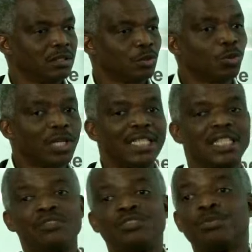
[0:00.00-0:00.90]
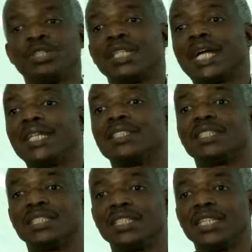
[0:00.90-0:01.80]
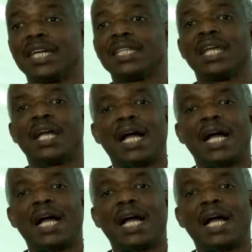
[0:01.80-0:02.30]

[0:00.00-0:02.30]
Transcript: so that everybody can see that